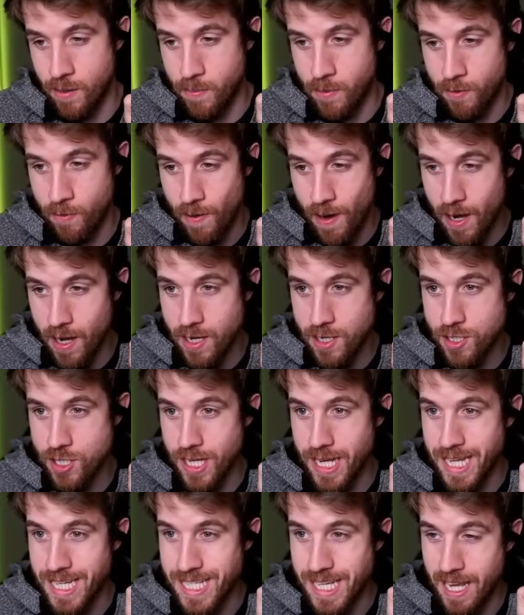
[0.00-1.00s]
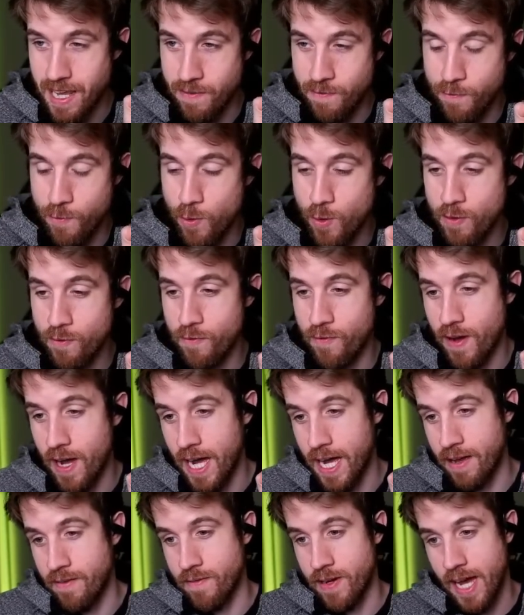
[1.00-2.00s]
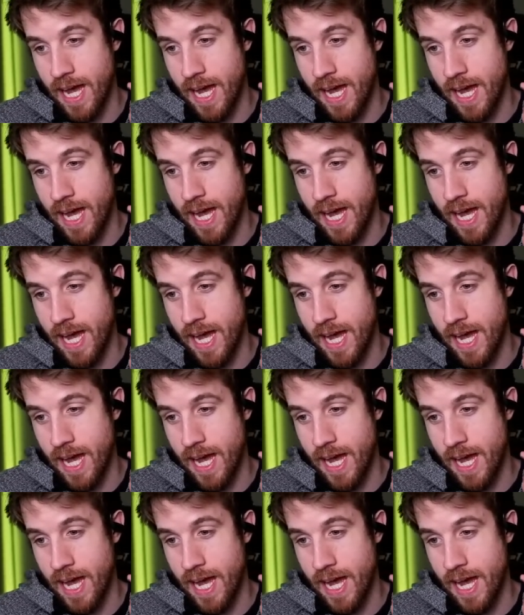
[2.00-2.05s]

Mirage is a 4/5.